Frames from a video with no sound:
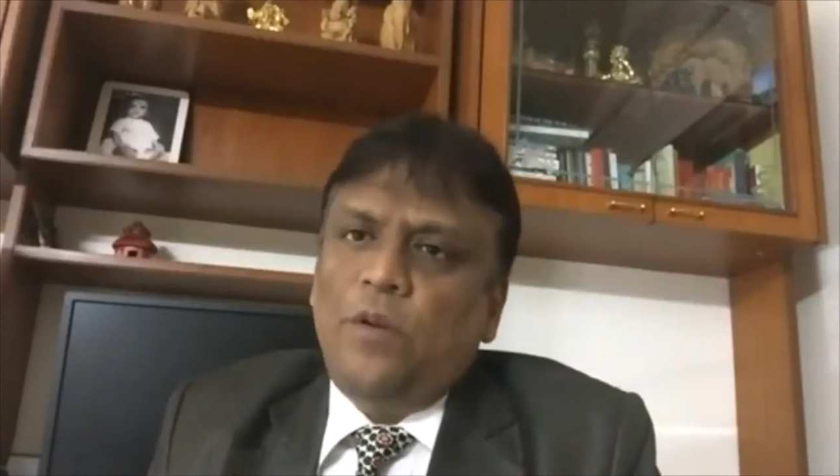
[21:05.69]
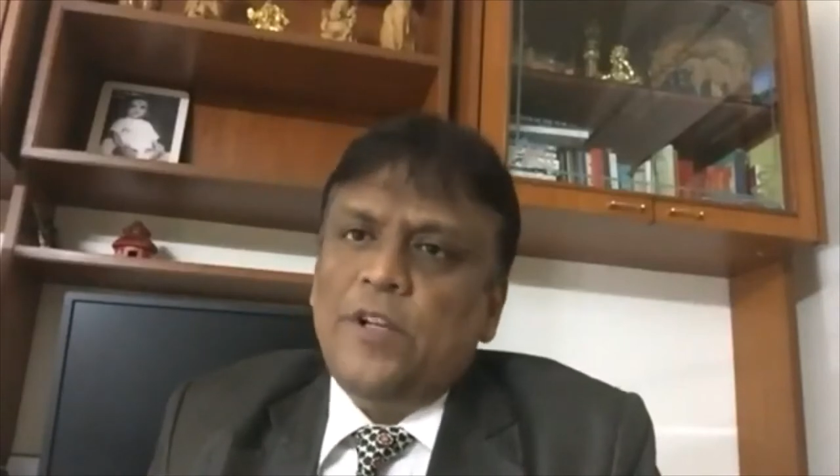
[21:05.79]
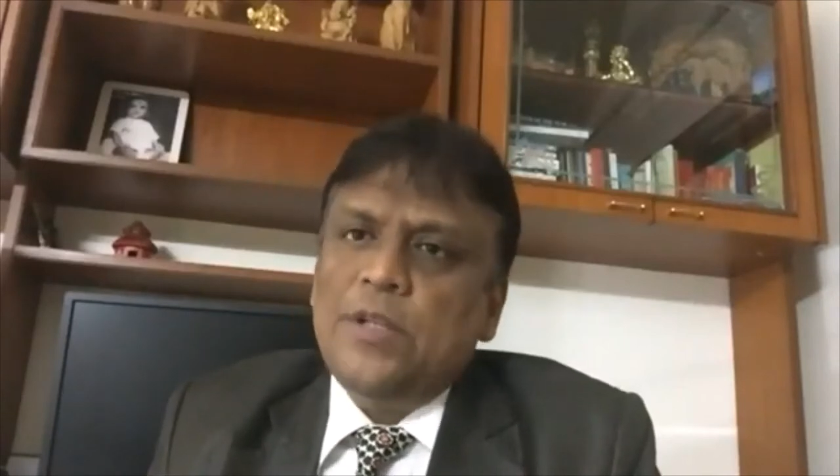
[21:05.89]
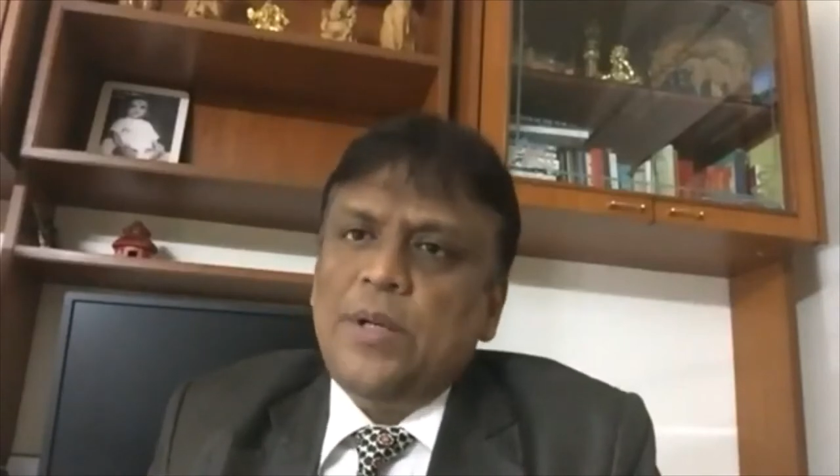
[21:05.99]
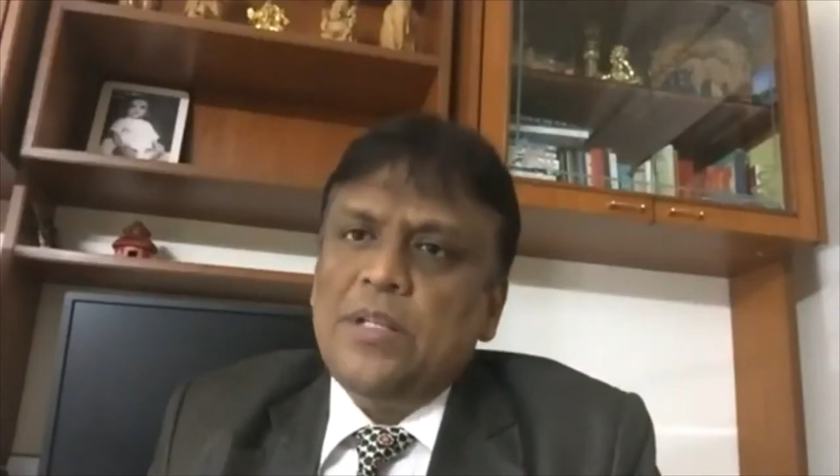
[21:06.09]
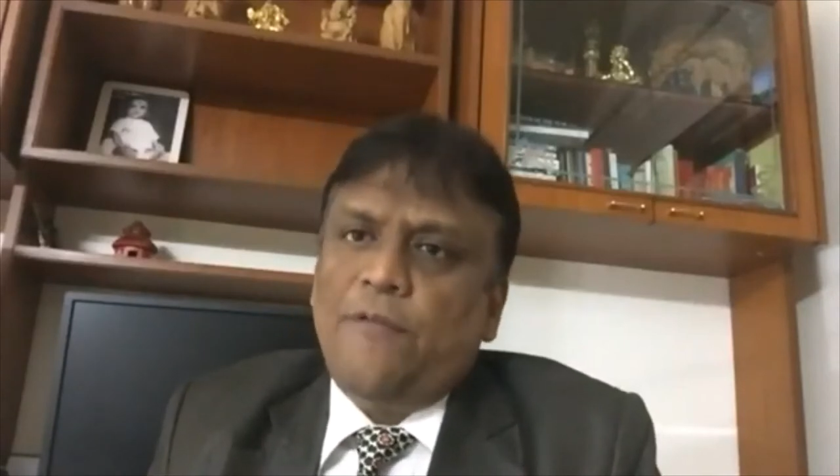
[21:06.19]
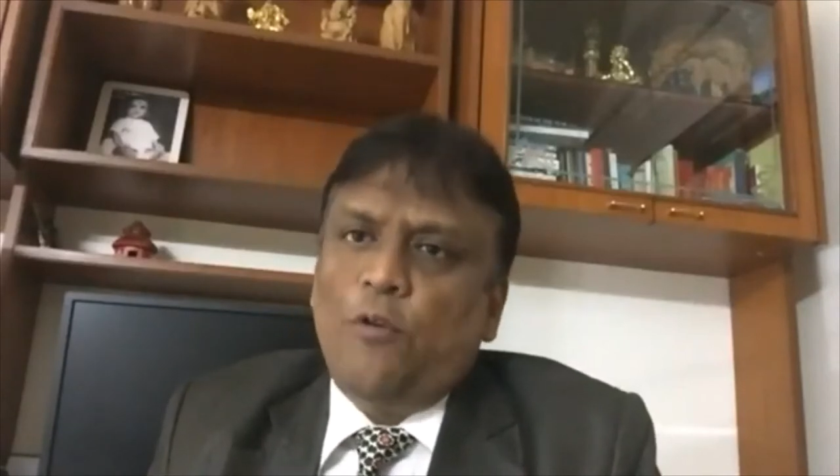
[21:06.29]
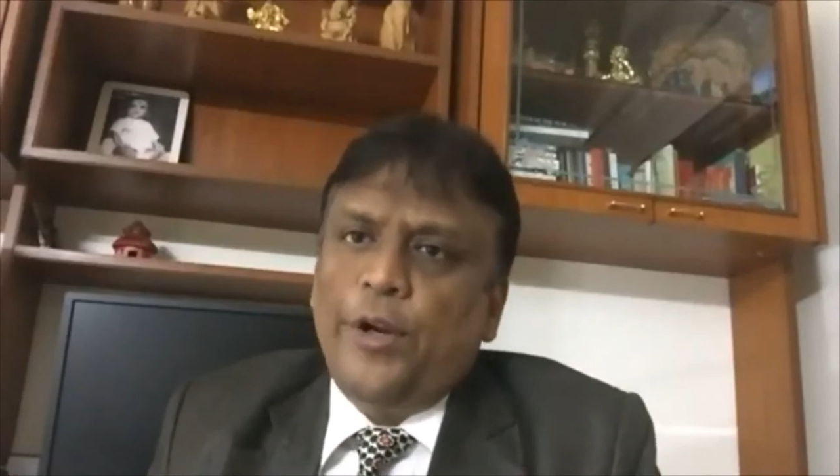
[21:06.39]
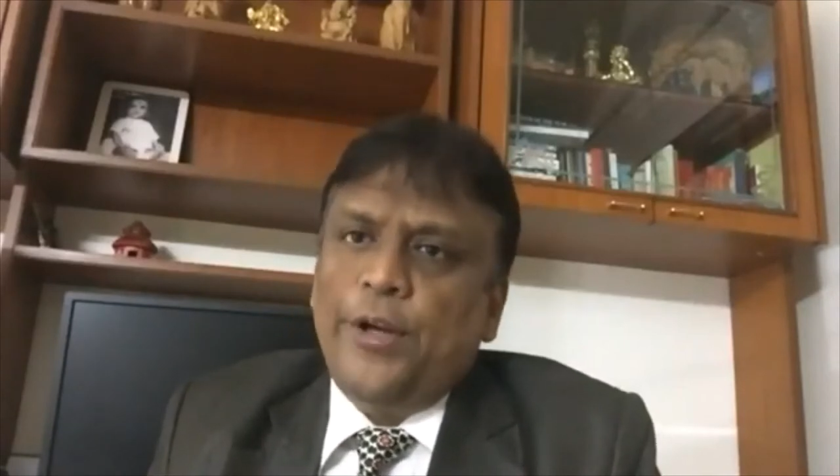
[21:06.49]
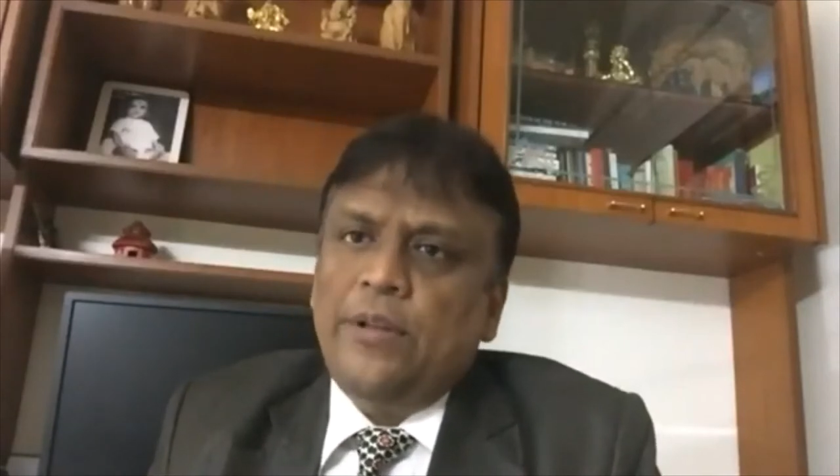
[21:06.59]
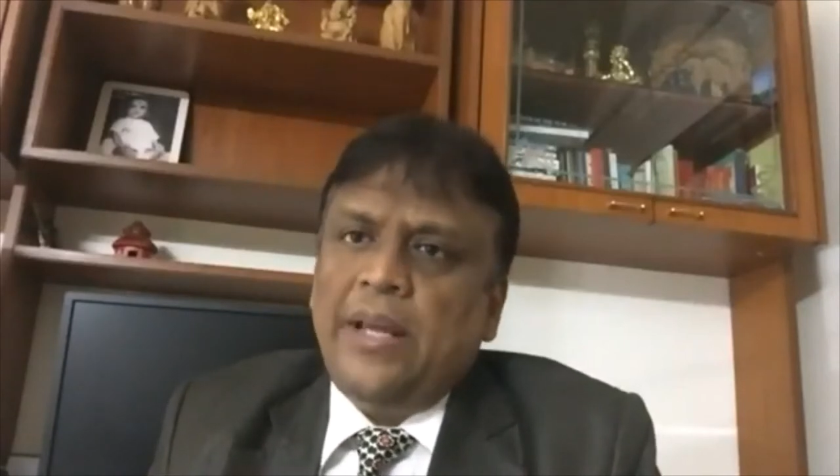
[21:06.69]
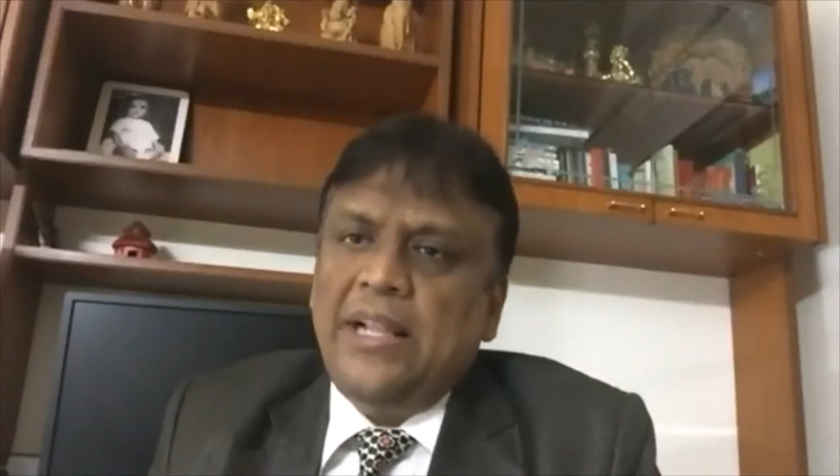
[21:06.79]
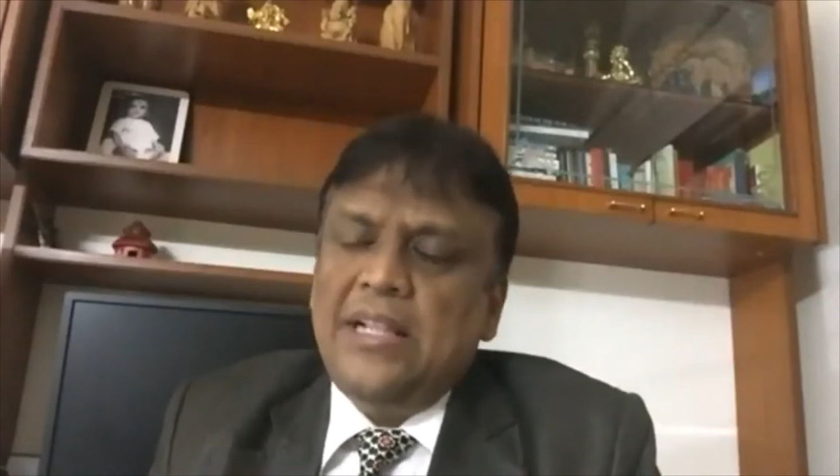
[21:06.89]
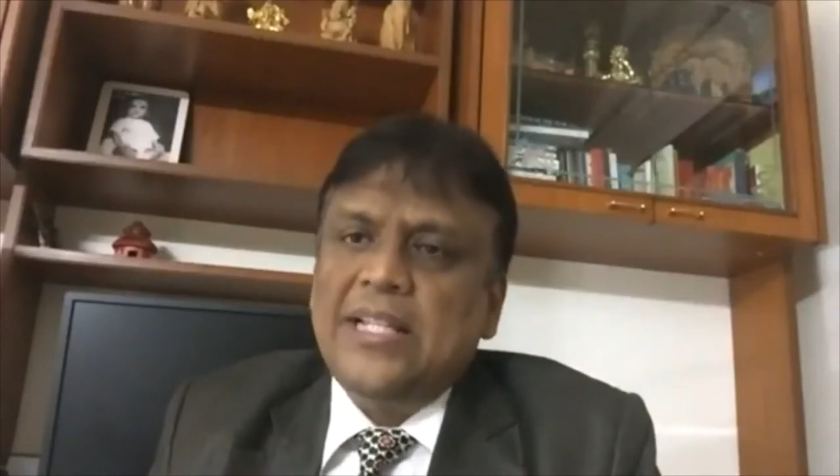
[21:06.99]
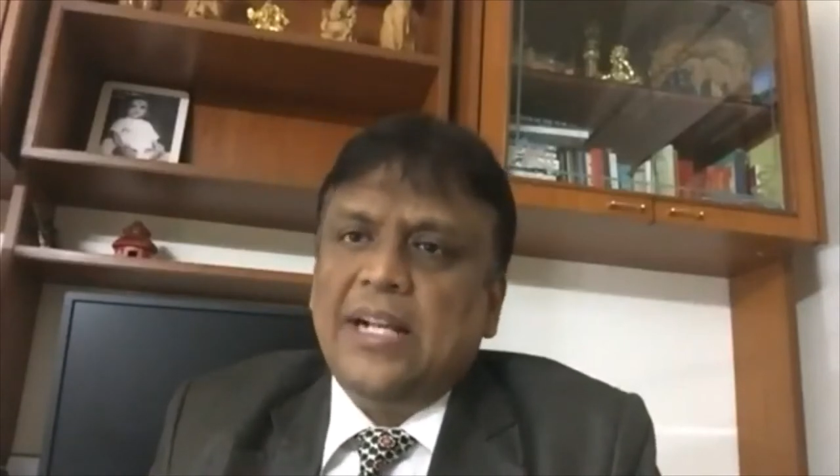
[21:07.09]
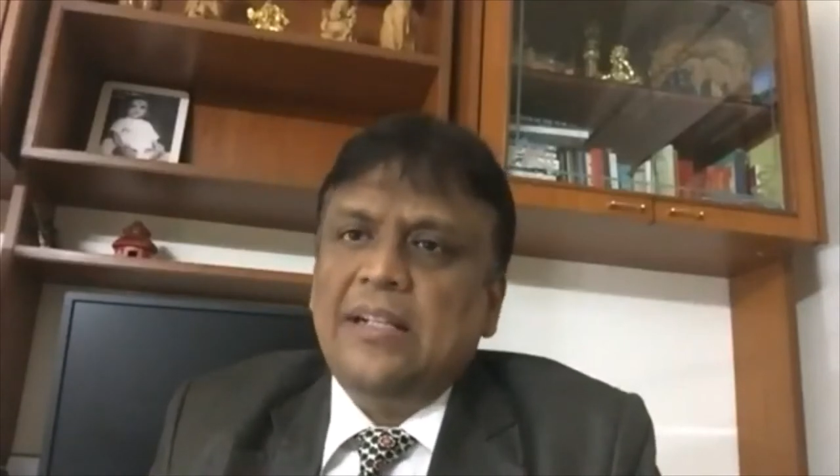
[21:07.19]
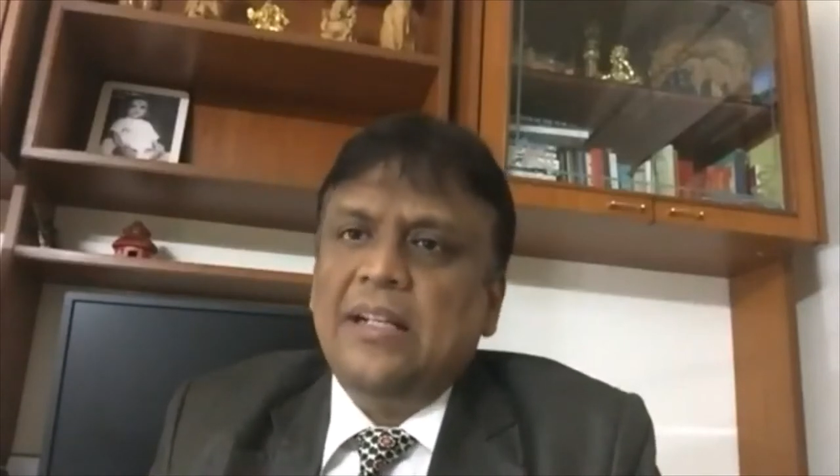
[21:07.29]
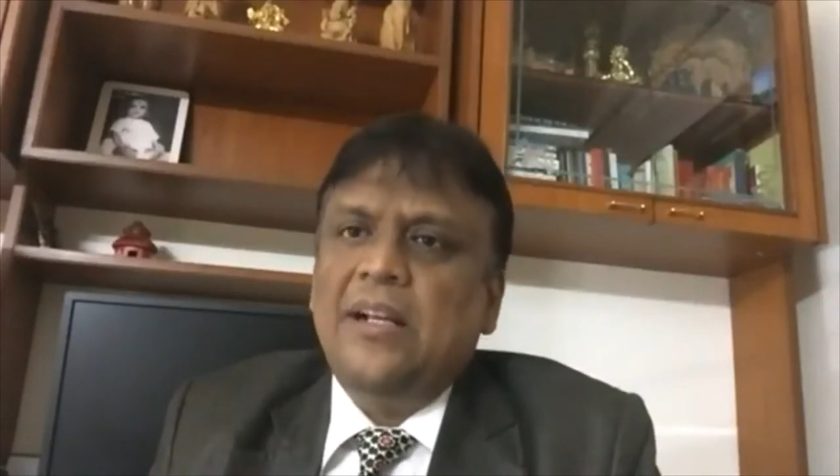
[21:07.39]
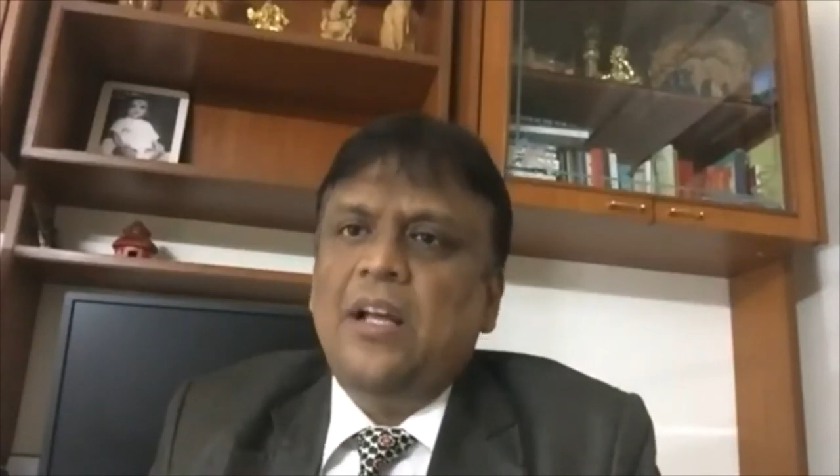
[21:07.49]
investments are flowing into the health sector.